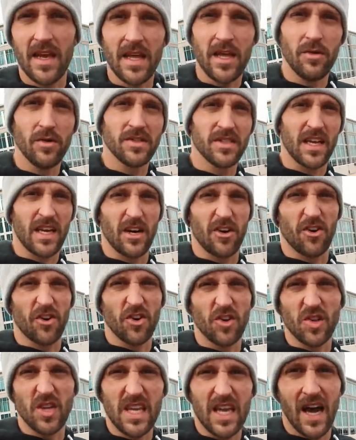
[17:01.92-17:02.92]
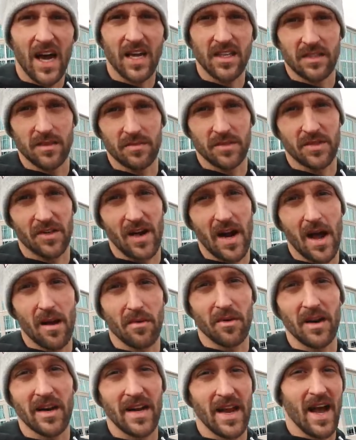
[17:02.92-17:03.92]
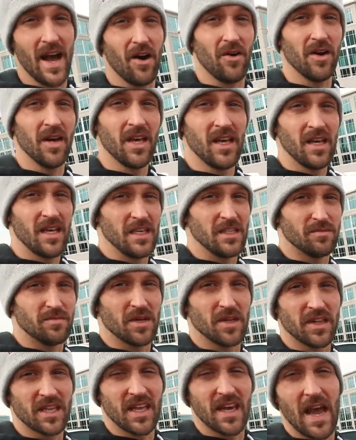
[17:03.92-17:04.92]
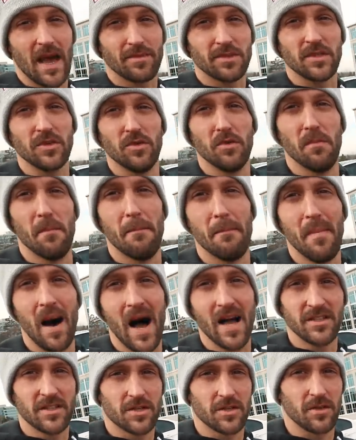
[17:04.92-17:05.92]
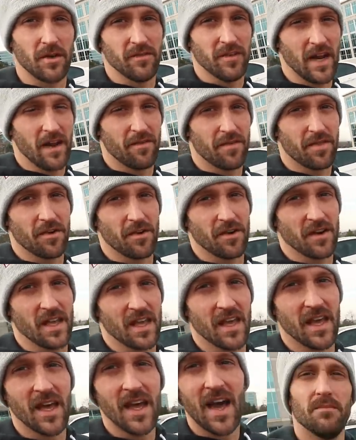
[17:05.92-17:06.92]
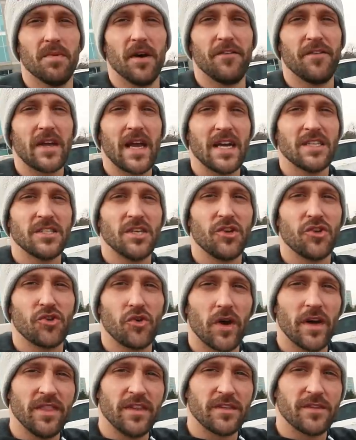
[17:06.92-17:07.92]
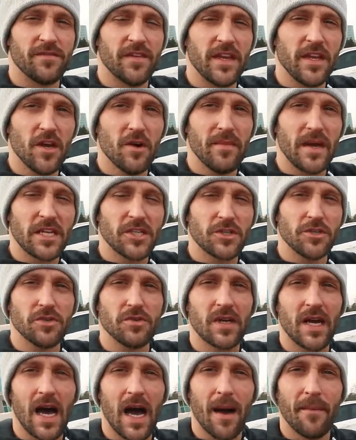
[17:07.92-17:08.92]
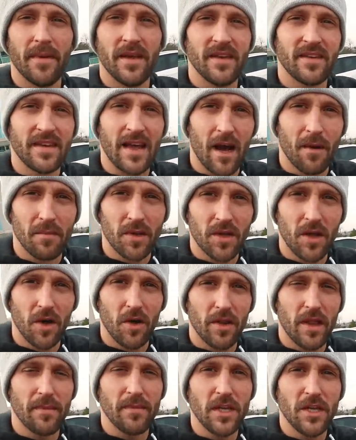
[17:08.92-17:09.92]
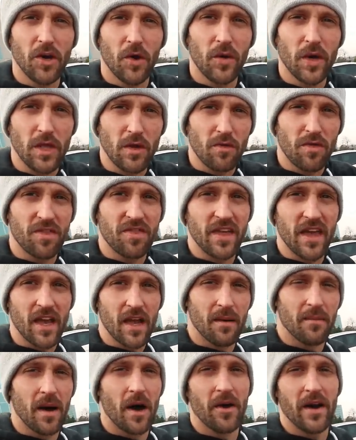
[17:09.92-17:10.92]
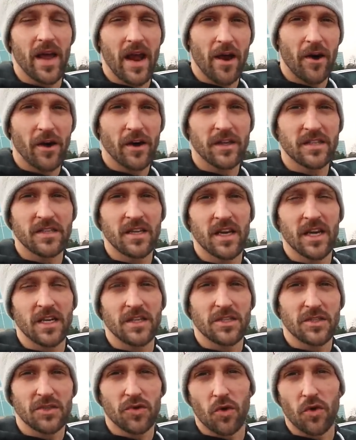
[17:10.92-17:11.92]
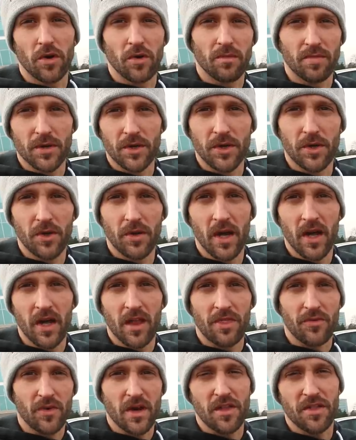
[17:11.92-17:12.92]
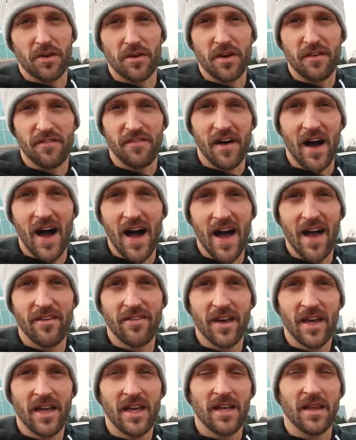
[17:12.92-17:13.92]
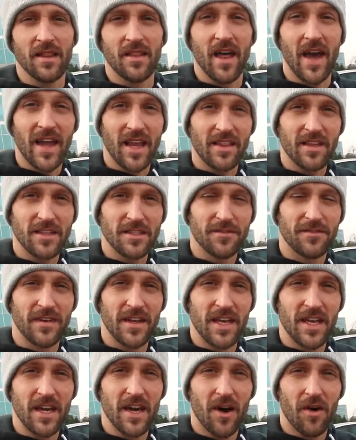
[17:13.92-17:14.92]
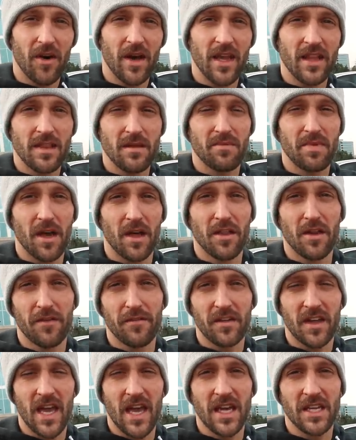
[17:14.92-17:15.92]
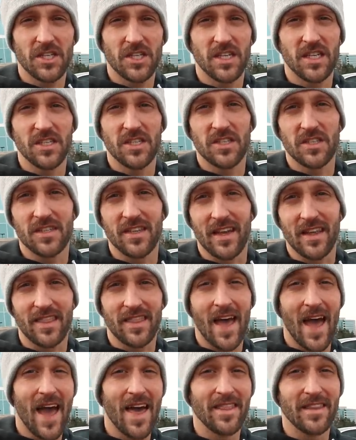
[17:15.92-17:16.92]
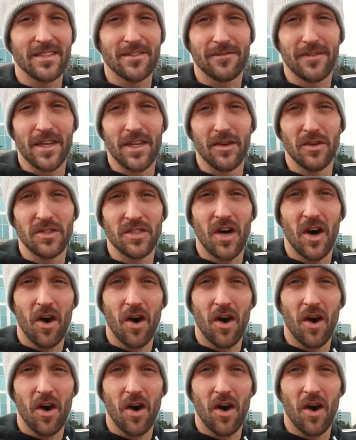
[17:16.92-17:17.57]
that he was like an early on subscriber and now he's building an absolute monster of an F30. But if you guys enjoyed this video, make sure you comment down below. Let me know what you think about Eric's Estoril Blue 335. Like this video, hit the bell notification, and just like that, this video is